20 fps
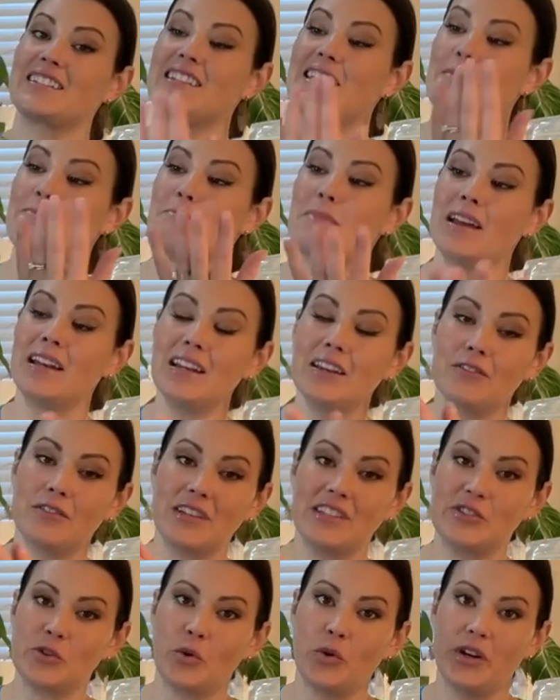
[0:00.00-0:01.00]
that many of
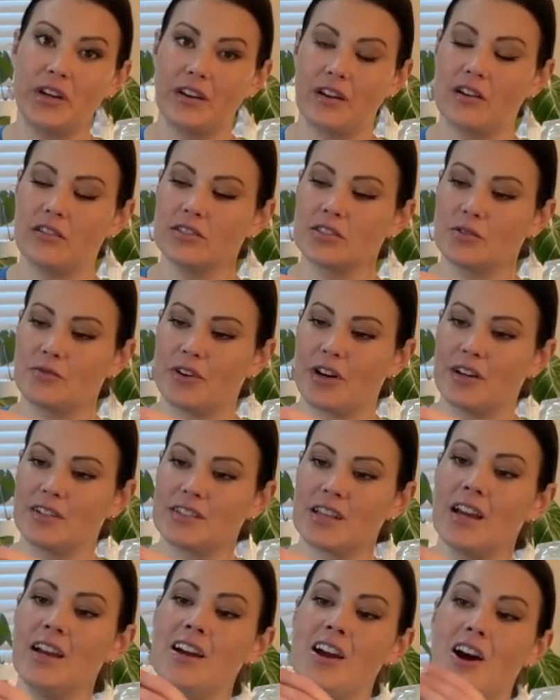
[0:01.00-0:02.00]
these Hoya cultivars
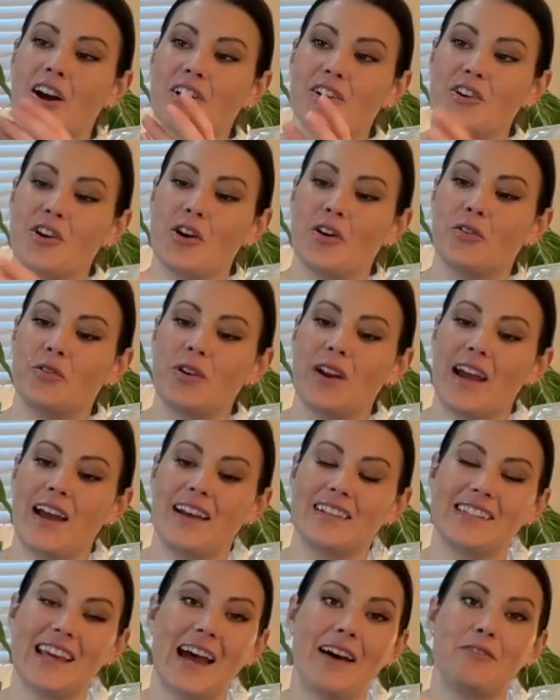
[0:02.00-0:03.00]
are known
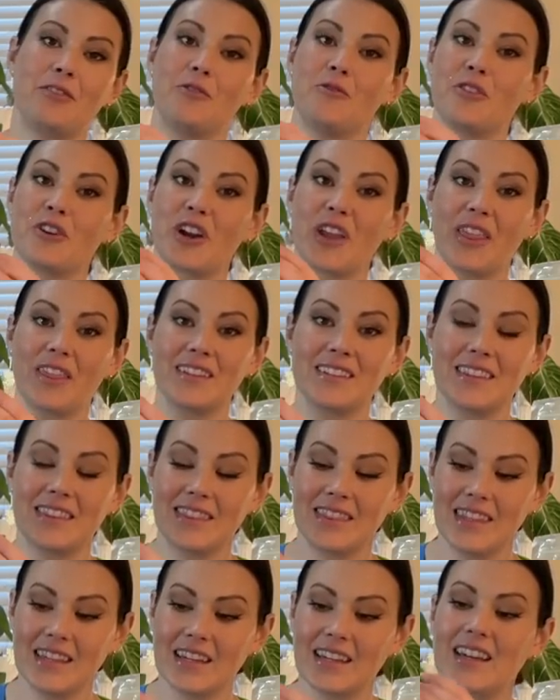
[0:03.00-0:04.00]
as having very
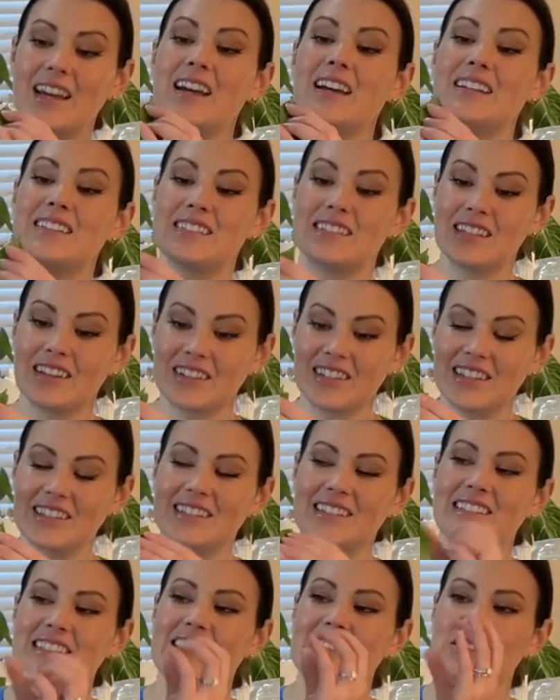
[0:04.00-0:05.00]
thick,
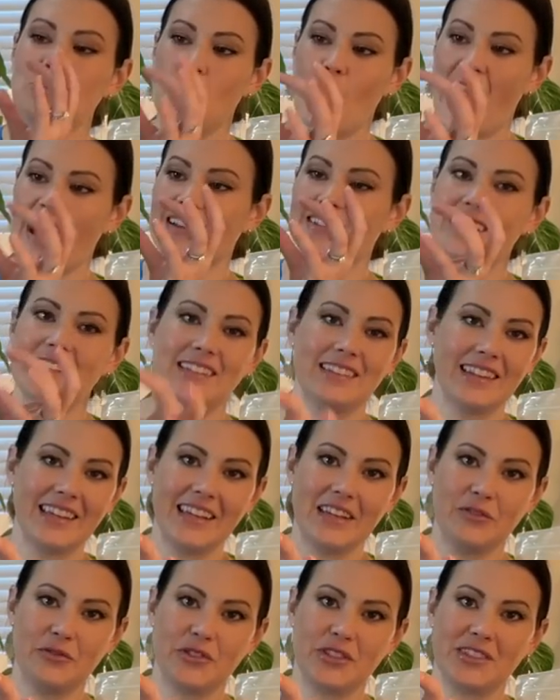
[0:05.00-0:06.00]
succulenty, waxy
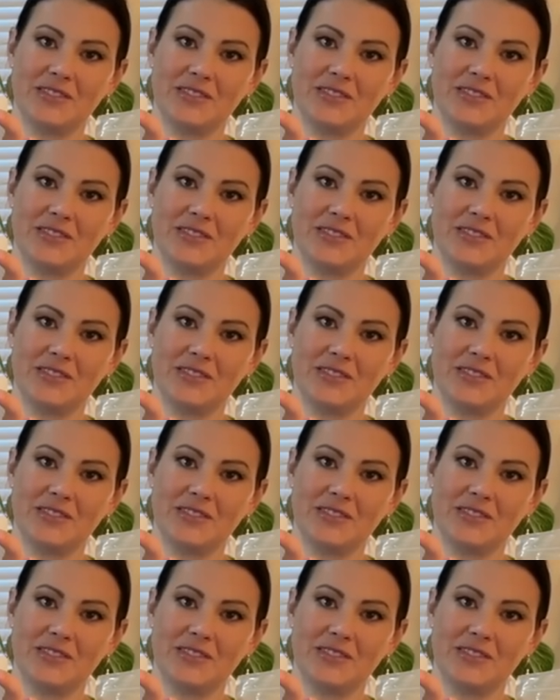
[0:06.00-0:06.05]
leaves.